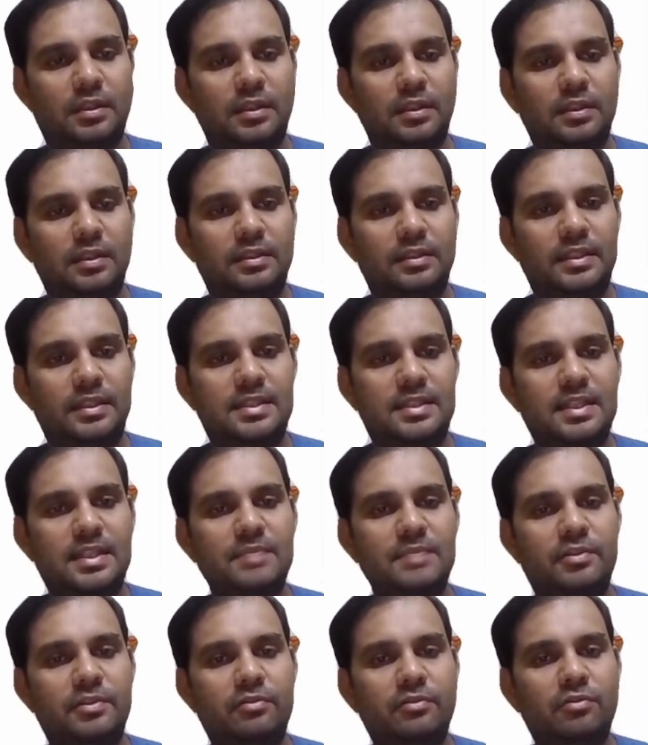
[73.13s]
The
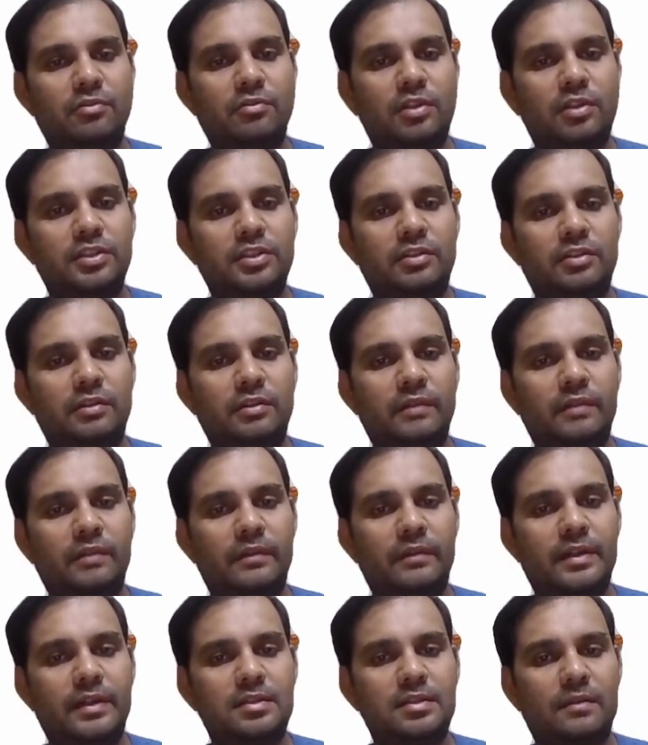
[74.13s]
distance between two consecutive
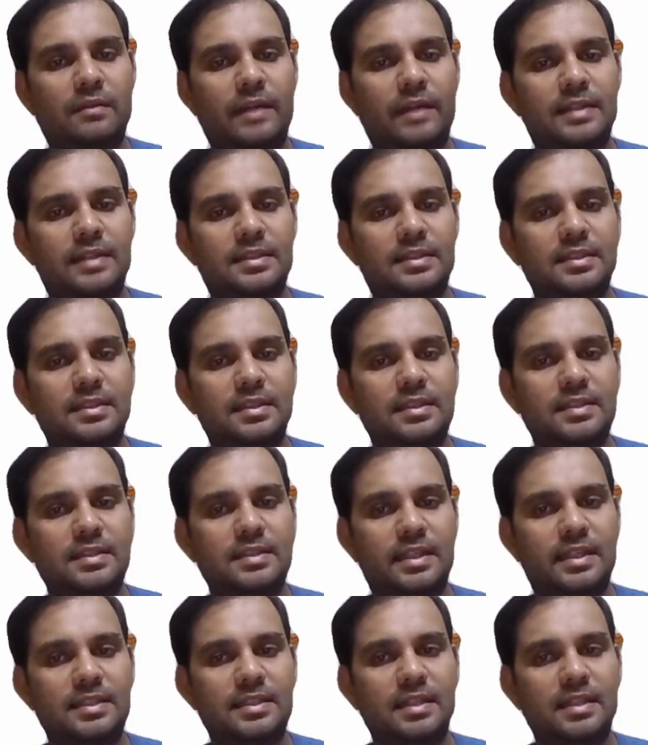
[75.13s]
rivets of adjacent
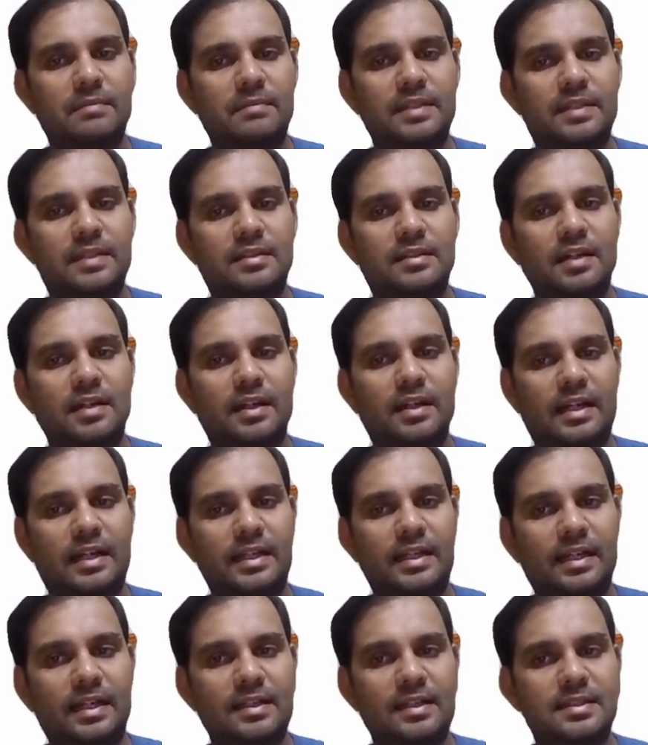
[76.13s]
chains and measured at
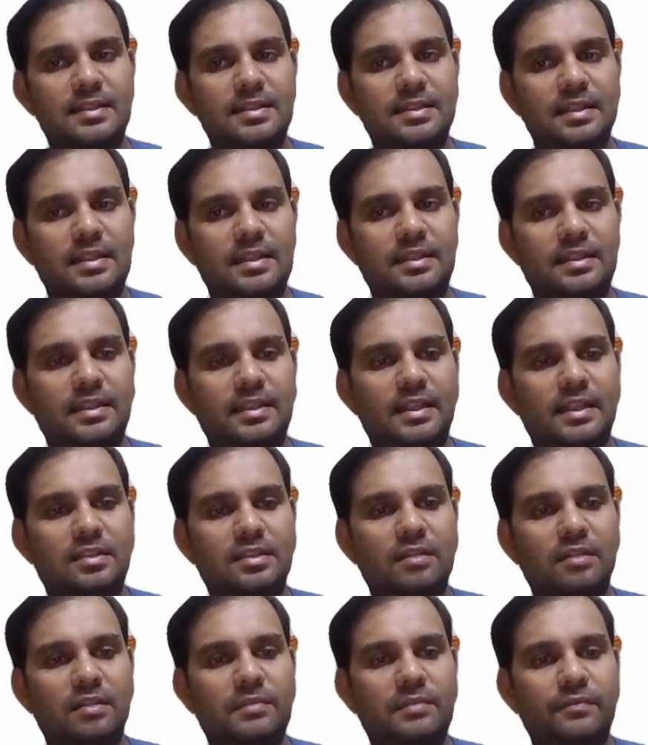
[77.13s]
right angles in the
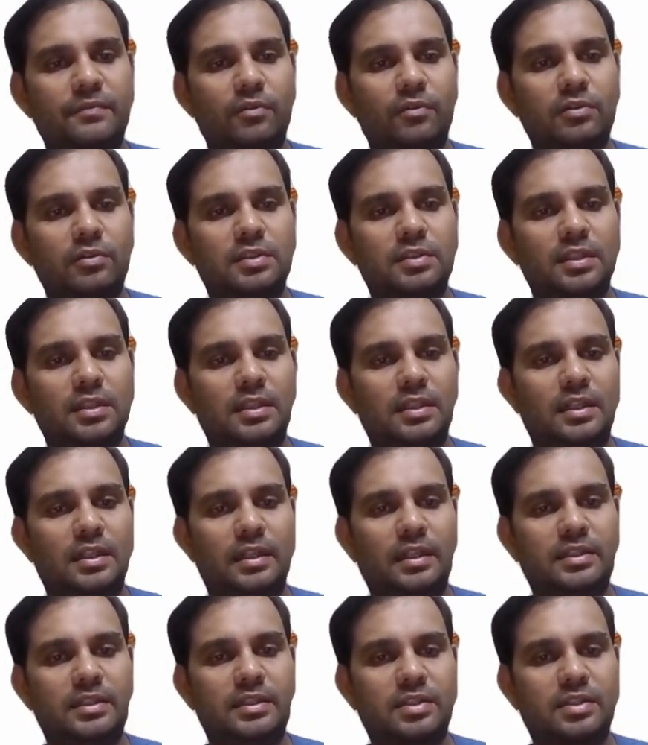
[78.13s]
direction of the force
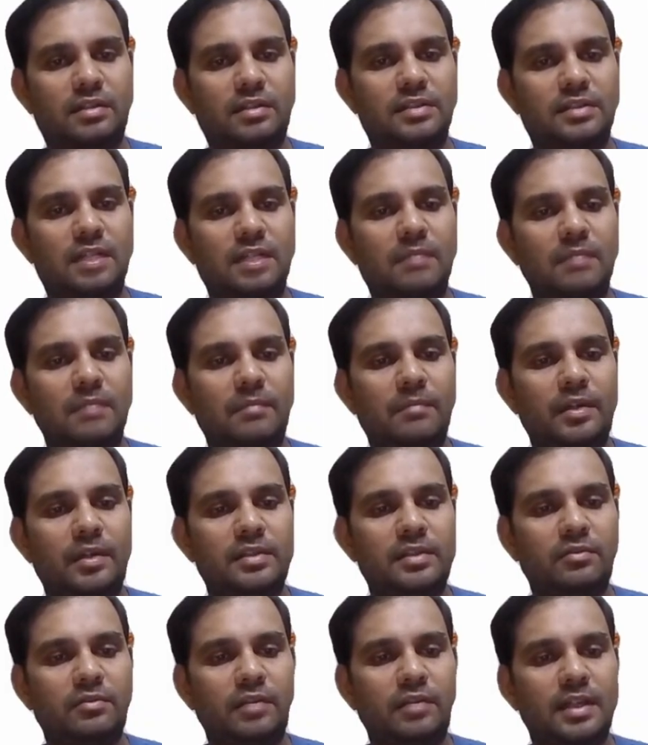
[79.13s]
in the structural member
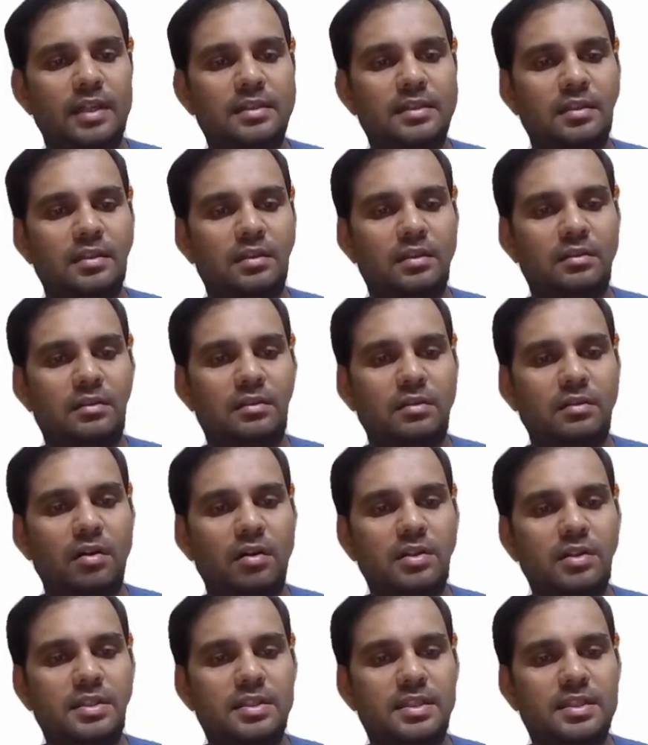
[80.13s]
is known as
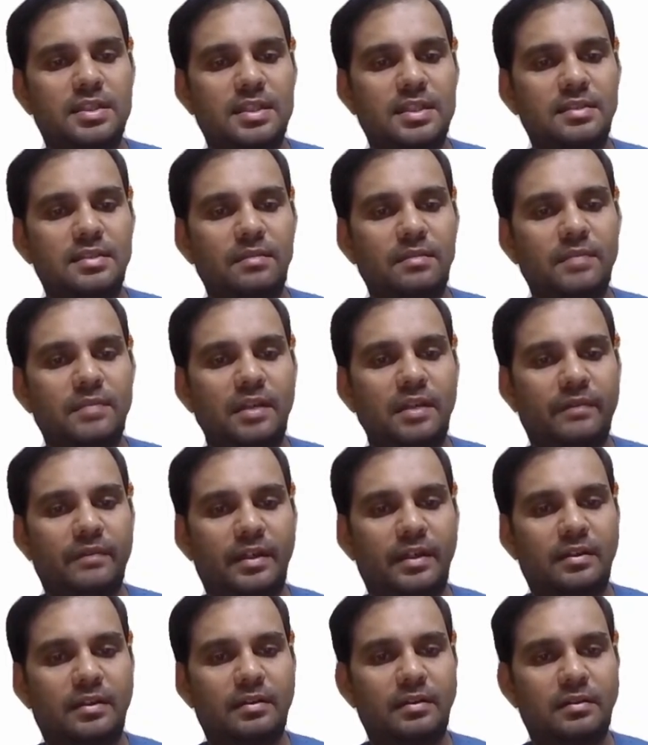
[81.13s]
gauge distance of the
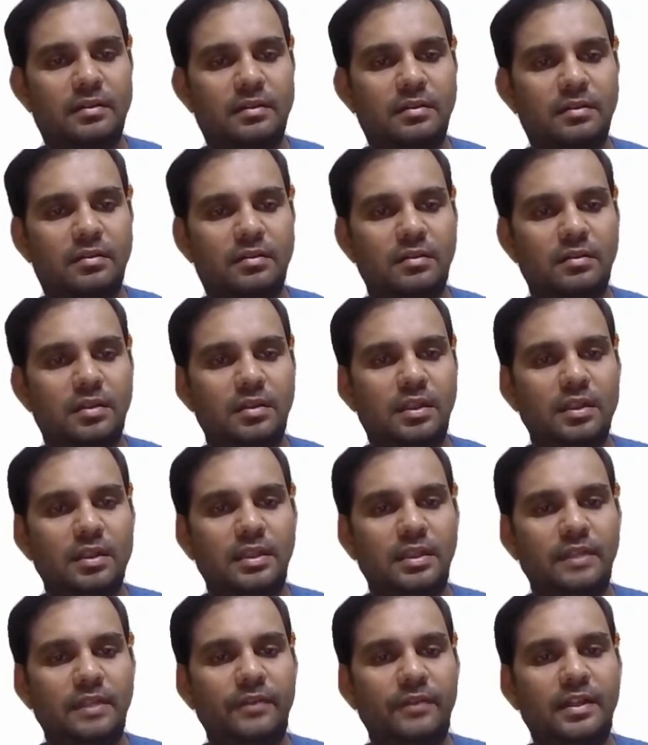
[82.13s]
rivet.
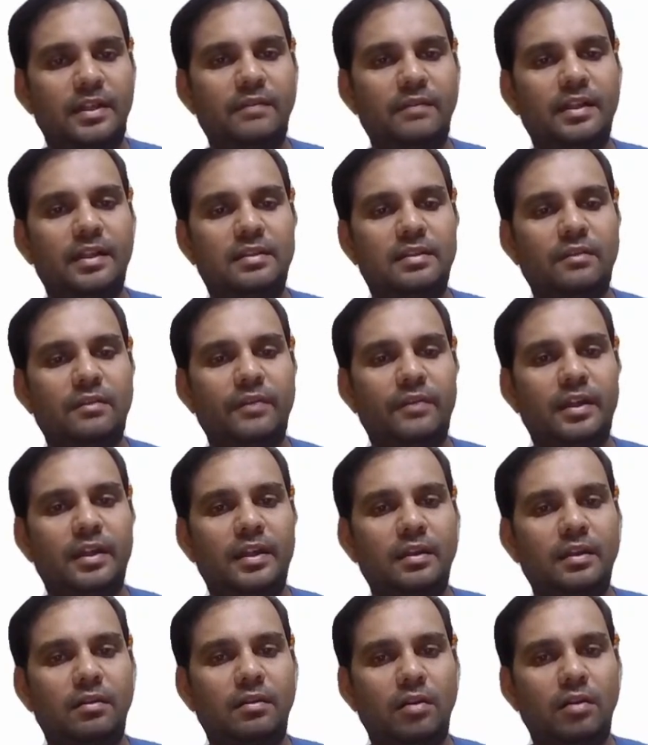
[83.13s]
The effective length of
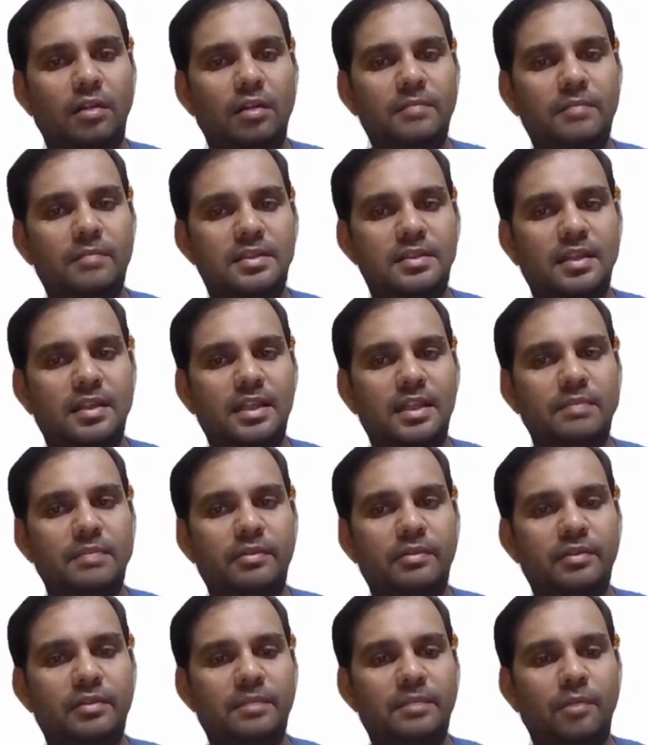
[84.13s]
a column is the length
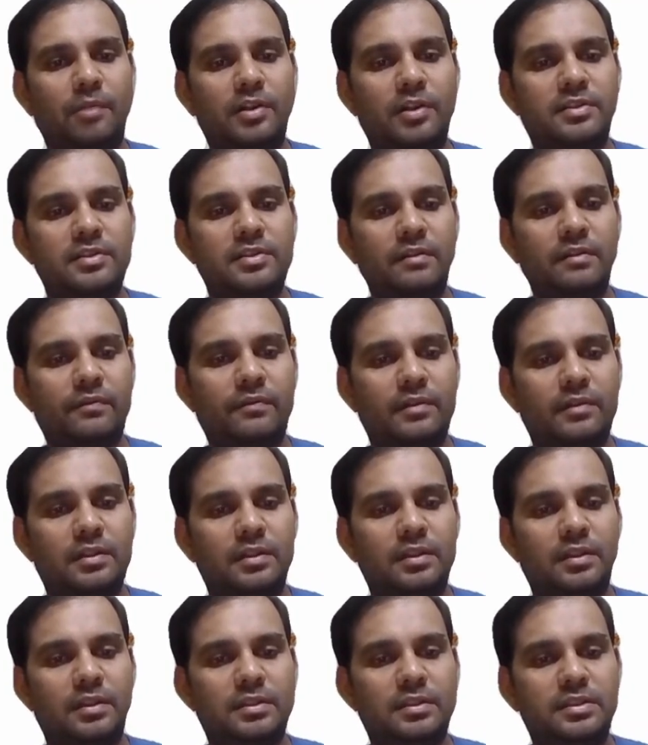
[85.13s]
between the points of
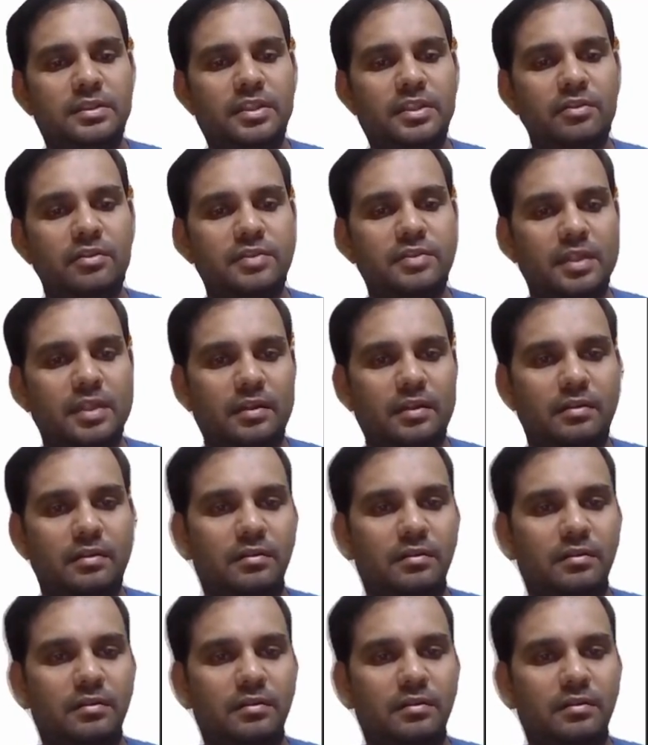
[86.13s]
zero shear.